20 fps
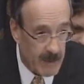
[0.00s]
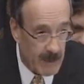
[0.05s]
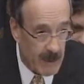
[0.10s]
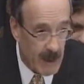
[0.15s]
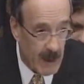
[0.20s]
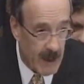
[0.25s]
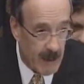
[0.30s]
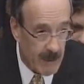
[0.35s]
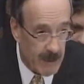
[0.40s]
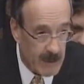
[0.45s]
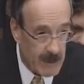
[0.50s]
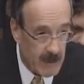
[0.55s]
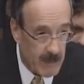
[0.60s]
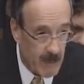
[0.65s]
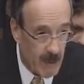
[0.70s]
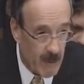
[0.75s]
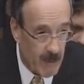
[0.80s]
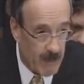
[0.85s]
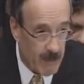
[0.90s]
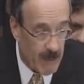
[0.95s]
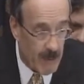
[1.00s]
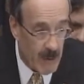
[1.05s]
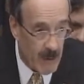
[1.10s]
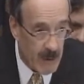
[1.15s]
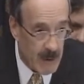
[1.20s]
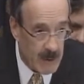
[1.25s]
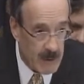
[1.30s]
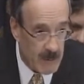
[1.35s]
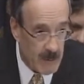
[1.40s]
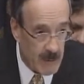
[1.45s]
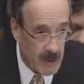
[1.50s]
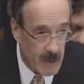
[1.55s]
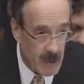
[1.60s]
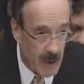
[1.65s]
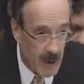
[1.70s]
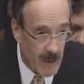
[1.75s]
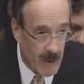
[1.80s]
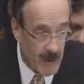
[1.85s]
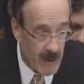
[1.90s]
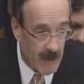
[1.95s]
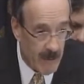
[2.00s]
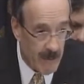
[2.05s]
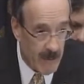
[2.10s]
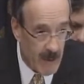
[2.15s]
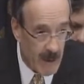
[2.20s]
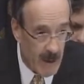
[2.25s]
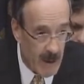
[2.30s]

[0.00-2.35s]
of Congress in both parties, a majority of